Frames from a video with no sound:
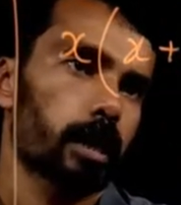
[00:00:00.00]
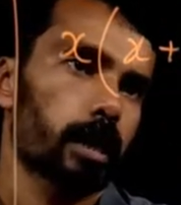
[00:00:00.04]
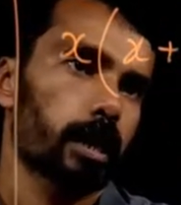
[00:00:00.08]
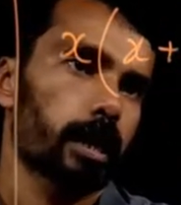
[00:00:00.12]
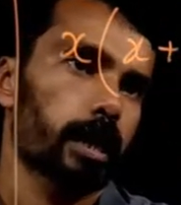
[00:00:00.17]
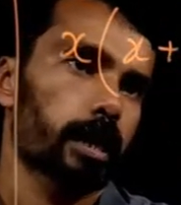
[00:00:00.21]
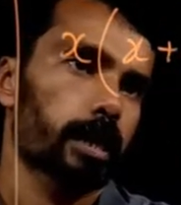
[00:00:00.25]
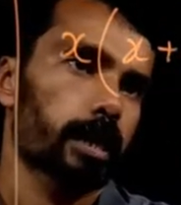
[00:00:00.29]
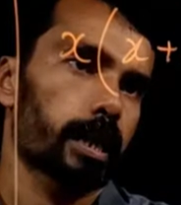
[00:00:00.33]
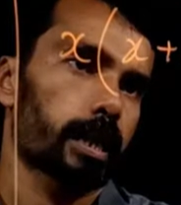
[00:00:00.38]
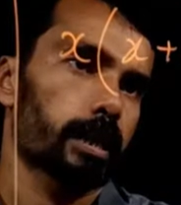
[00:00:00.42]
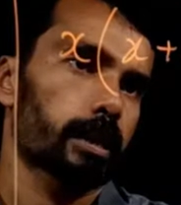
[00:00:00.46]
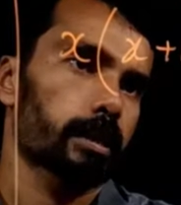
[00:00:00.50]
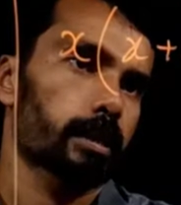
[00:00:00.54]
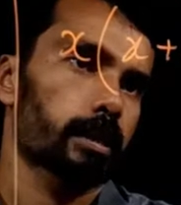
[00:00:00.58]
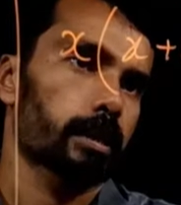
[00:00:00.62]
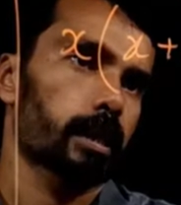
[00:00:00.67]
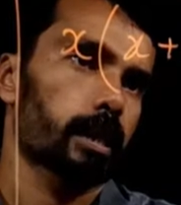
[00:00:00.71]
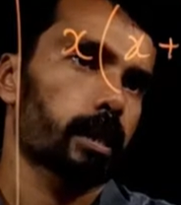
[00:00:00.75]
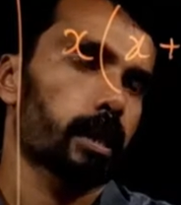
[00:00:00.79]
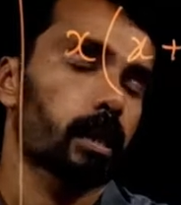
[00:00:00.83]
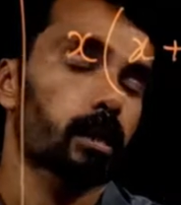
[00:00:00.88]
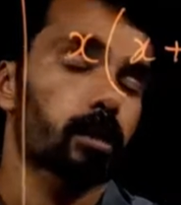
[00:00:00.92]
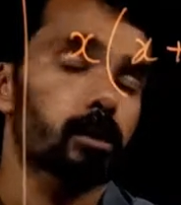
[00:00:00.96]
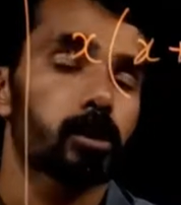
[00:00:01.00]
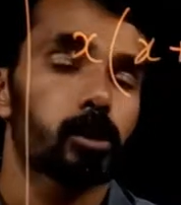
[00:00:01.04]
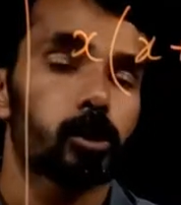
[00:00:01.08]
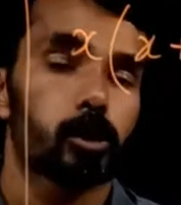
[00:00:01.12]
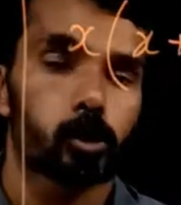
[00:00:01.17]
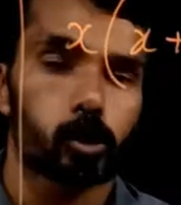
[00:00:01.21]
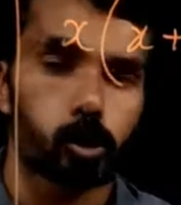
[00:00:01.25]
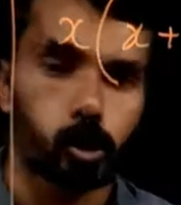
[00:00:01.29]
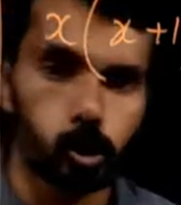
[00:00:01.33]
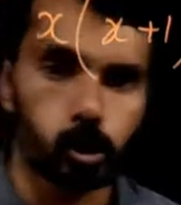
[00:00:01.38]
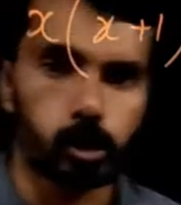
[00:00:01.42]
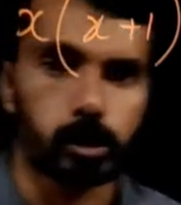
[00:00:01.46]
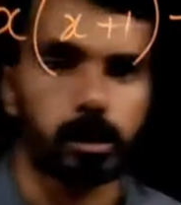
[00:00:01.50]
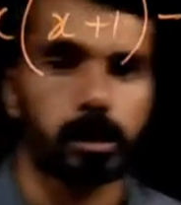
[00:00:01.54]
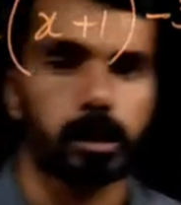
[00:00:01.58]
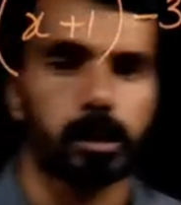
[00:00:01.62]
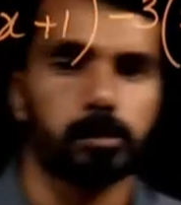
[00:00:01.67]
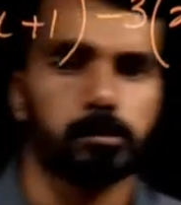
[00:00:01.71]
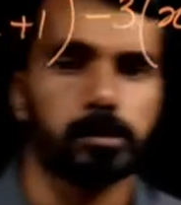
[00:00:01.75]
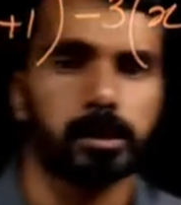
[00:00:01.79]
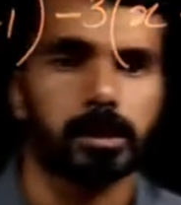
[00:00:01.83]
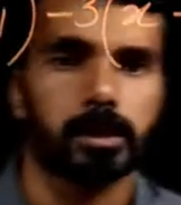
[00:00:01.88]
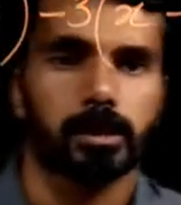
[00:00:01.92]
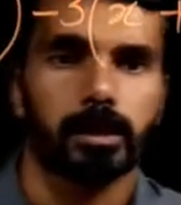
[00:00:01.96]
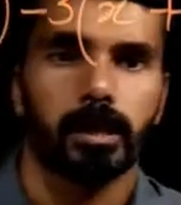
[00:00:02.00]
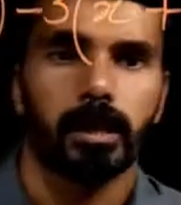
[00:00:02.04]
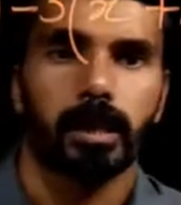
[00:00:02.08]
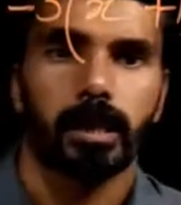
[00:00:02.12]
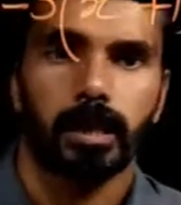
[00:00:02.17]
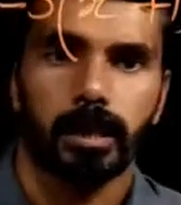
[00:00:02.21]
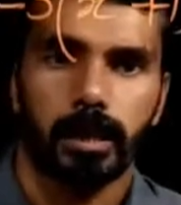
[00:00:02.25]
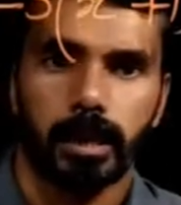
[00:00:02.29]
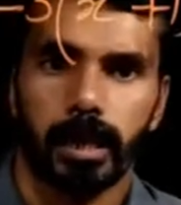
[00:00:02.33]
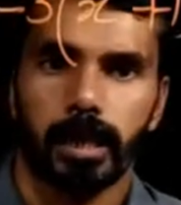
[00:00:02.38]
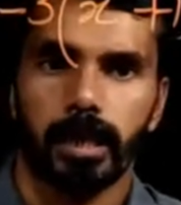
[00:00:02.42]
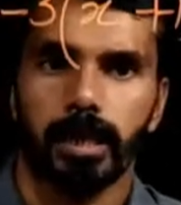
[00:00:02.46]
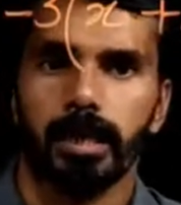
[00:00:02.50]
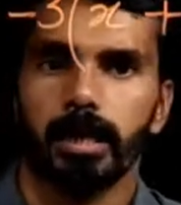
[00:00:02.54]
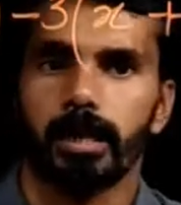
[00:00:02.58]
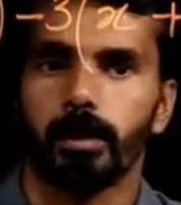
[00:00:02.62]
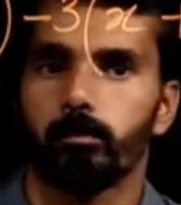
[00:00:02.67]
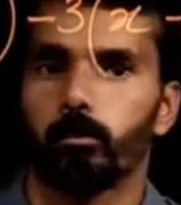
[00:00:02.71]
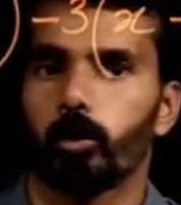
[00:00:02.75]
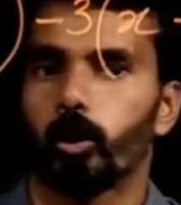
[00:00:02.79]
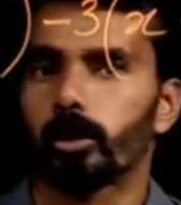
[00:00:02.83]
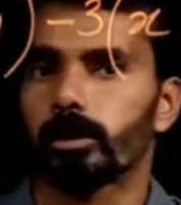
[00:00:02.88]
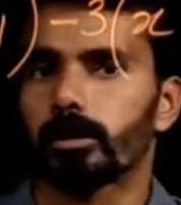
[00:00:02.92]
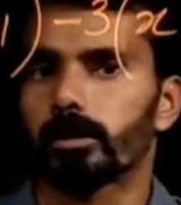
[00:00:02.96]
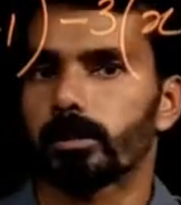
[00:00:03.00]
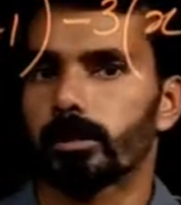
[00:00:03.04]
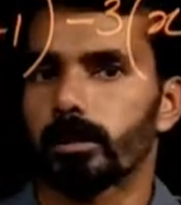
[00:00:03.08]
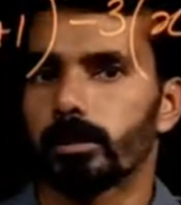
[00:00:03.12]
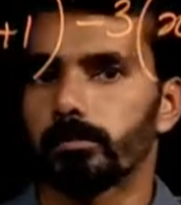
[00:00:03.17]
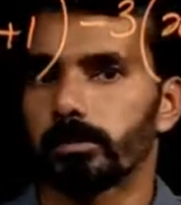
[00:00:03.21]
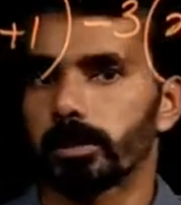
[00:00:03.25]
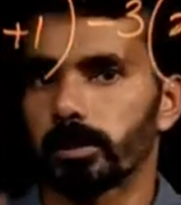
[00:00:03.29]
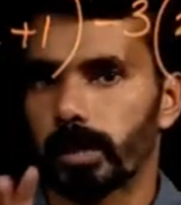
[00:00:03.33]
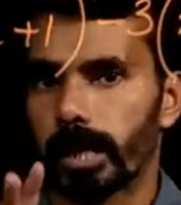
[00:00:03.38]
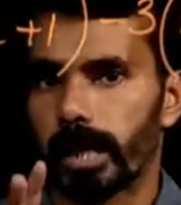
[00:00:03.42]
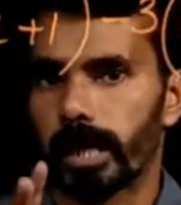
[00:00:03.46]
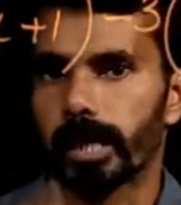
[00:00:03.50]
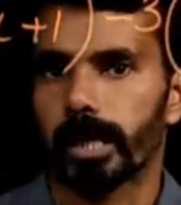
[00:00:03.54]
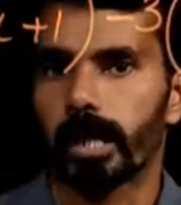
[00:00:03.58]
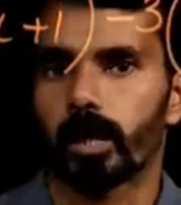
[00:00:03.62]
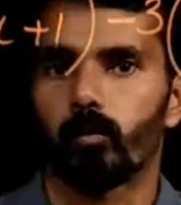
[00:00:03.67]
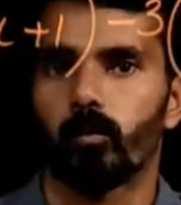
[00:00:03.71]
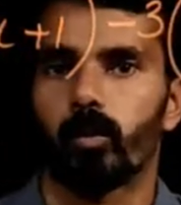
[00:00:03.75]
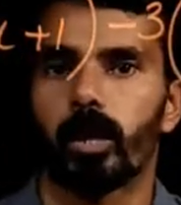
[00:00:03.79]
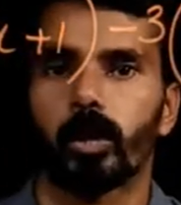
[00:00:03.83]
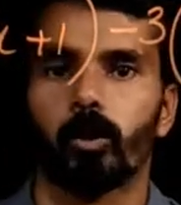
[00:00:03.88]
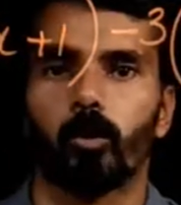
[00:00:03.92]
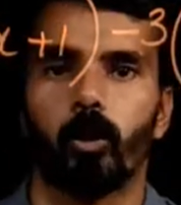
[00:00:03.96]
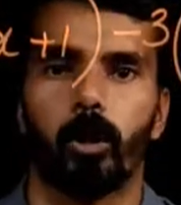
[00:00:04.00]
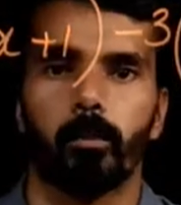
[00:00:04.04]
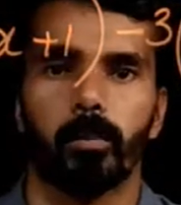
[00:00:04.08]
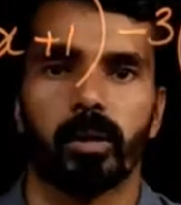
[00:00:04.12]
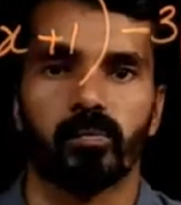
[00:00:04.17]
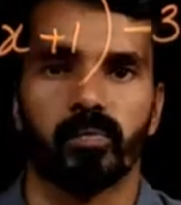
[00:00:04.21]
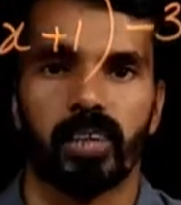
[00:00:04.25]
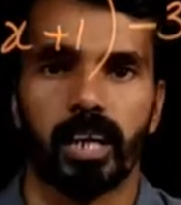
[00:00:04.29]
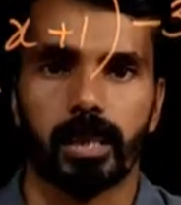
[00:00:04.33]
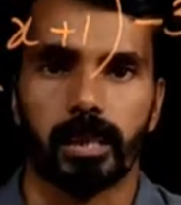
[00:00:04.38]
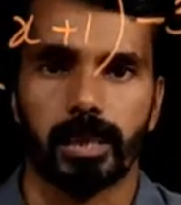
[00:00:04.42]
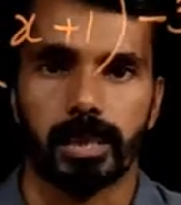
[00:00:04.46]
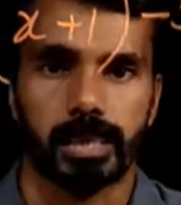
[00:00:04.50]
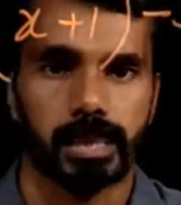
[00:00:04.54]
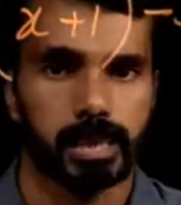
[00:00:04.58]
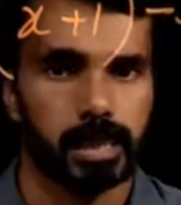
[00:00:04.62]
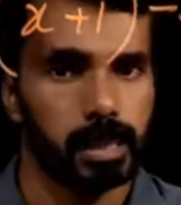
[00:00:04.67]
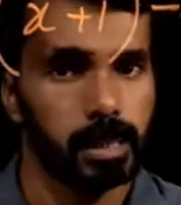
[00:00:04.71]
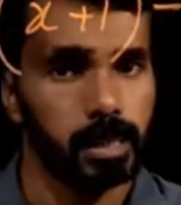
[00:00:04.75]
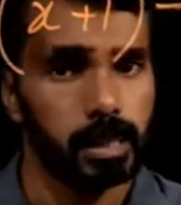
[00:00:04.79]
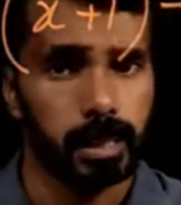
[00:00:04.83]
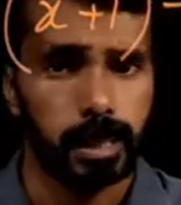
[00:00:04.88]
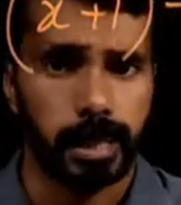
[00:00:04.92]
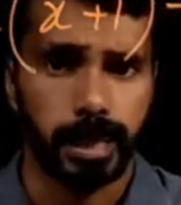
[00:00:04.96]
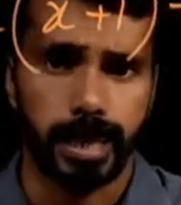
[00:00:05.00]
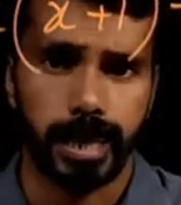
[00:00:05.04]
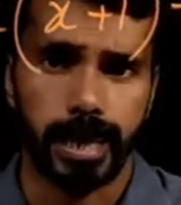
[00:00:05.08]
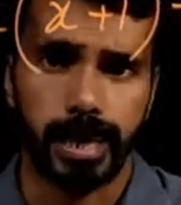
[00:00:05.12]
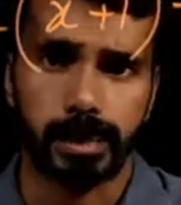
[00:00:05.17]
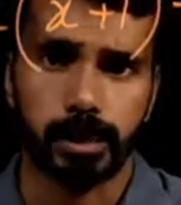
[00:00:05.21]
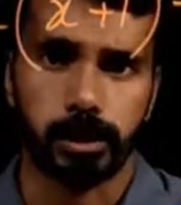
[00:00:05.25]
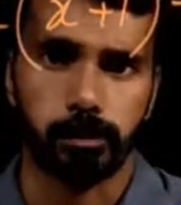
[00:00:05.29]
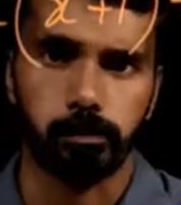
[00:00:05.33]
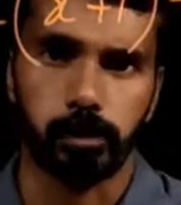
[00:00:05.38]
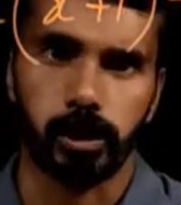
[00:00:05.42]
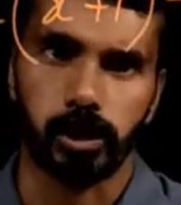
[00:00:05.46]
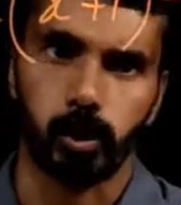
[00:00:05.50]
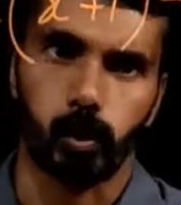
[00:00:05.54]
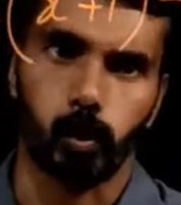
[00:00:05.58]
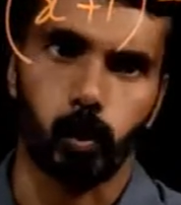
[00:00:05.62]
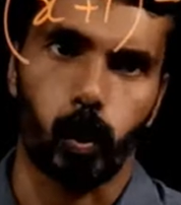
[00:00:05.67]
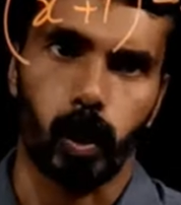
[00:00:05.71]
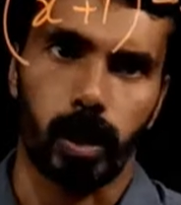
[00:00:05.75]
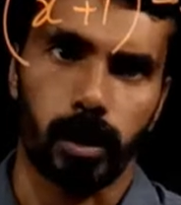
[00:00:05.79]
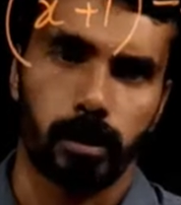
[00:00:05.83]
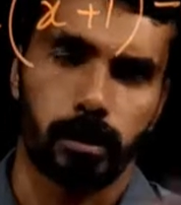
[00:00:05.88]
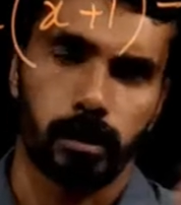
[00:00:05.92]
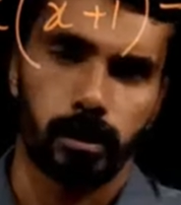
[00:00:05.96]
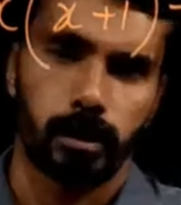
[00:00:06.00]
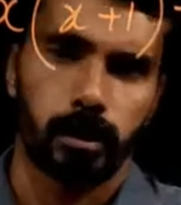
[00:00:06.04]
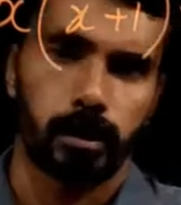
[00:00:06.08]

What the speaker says: Again there are two terms. Then in both terms again one common factor is the x plus 1.